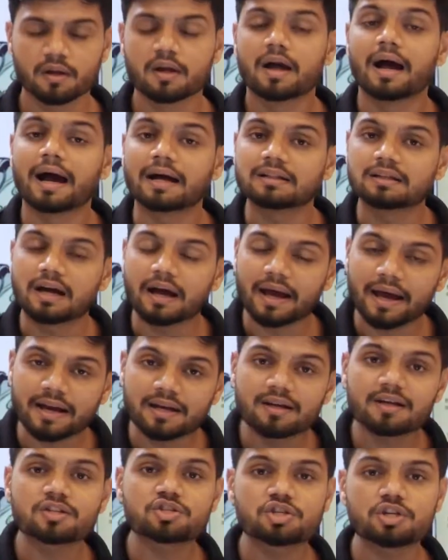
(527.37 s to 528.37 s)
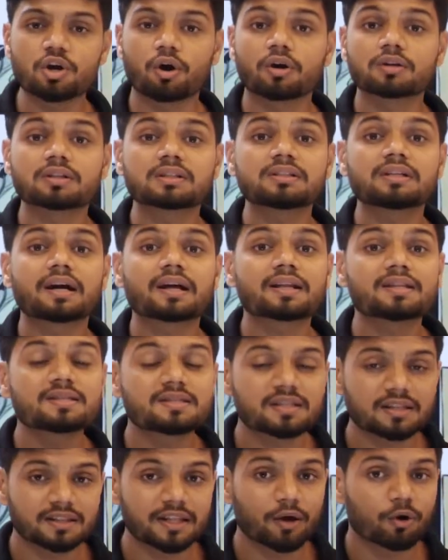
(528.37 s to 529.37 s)
And the energy or the
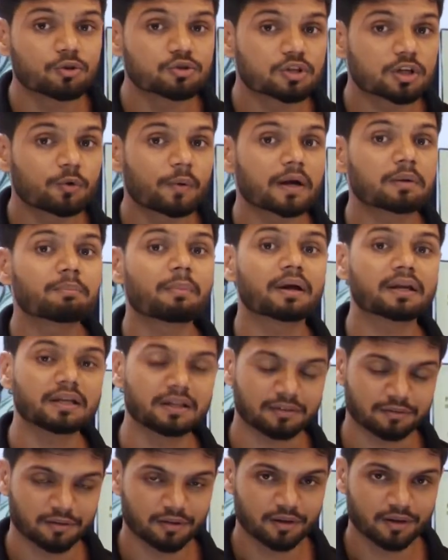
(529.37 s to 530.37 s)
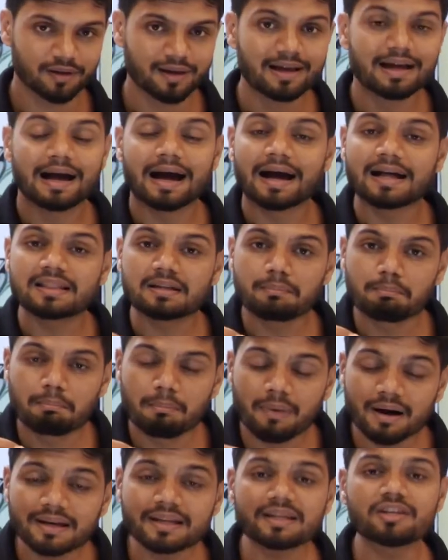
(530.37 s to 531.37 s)
currency, they also require money. And the
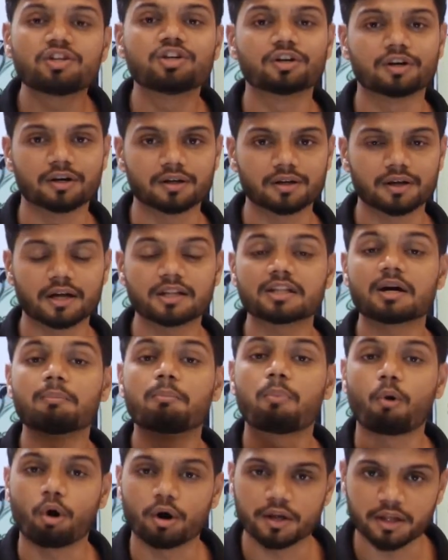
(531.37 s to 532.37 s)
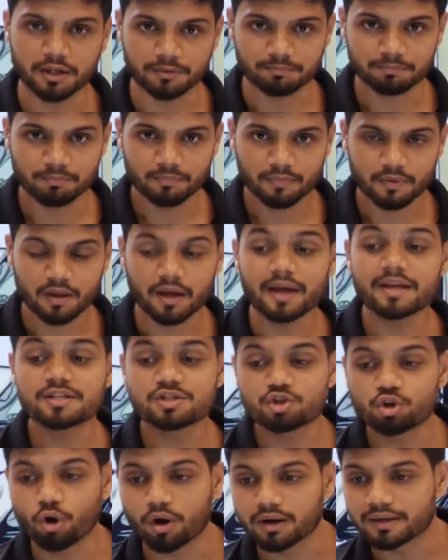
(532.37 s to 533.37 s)
money here in a body is
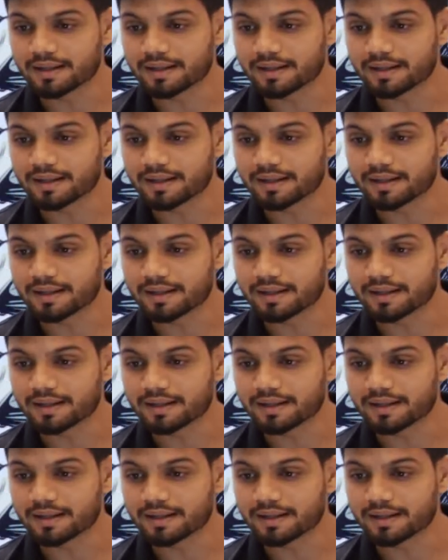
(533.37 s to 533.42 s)
called